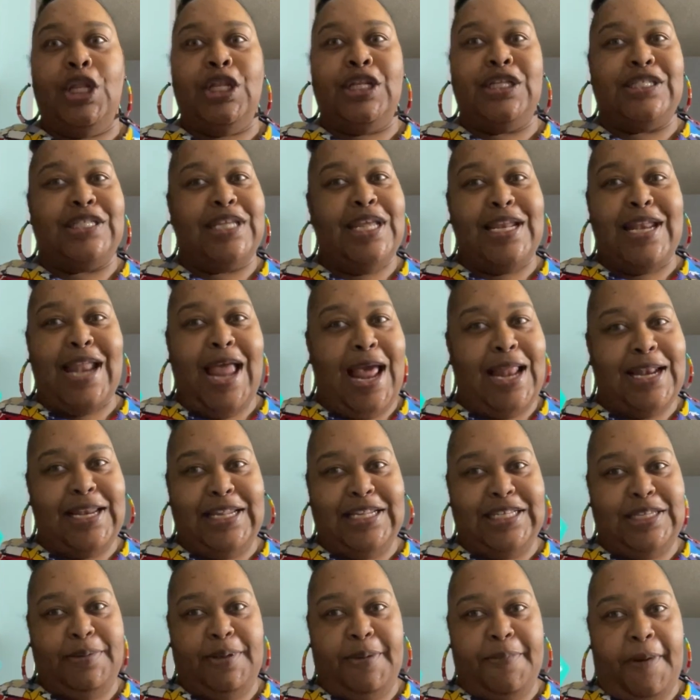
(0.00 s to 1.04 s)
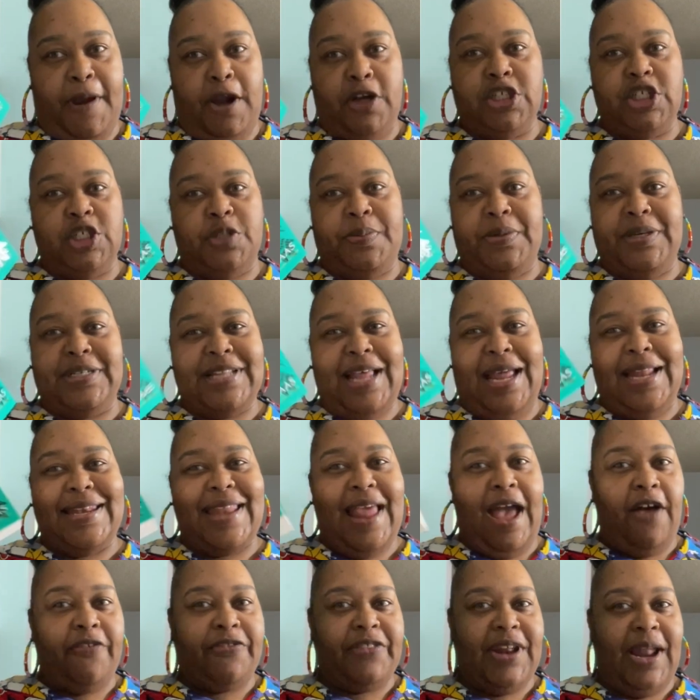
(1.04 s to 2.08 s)
did not need to be purchased because I
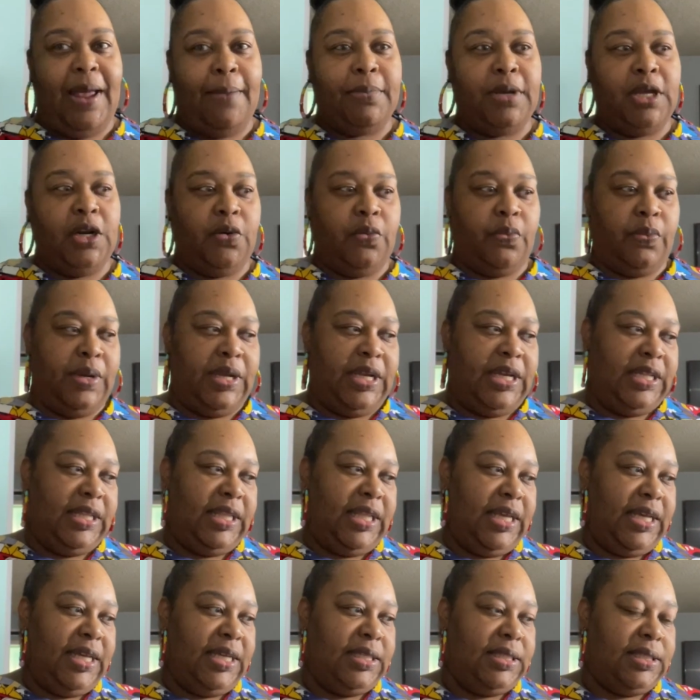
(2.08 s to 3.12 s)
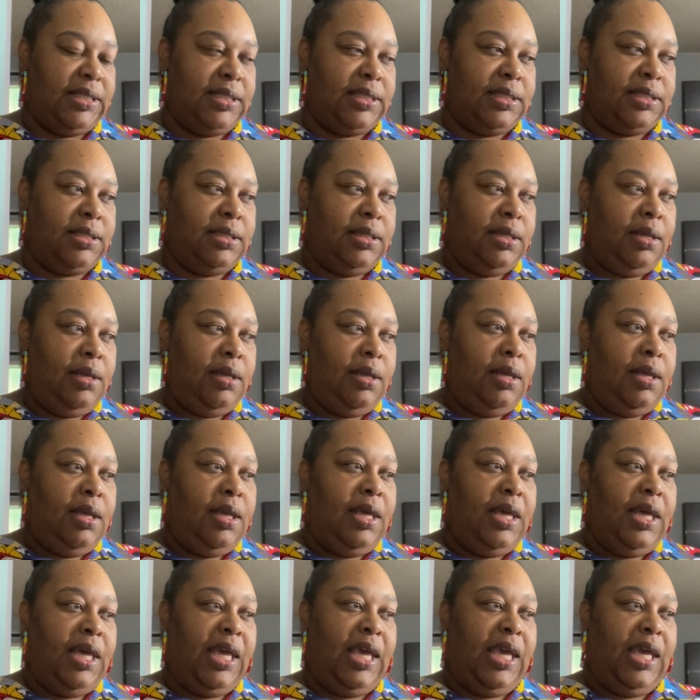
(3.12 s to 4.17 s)
doubt that I'm going to read this
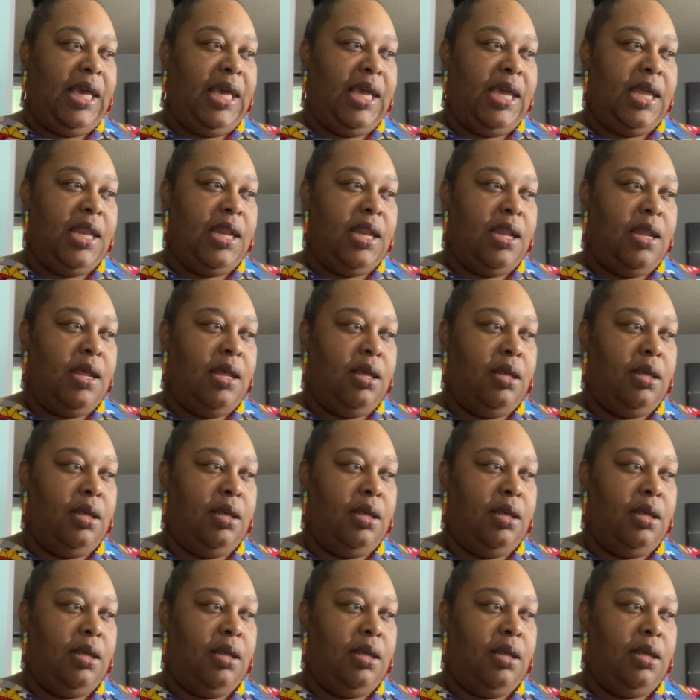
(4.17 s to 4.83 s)
in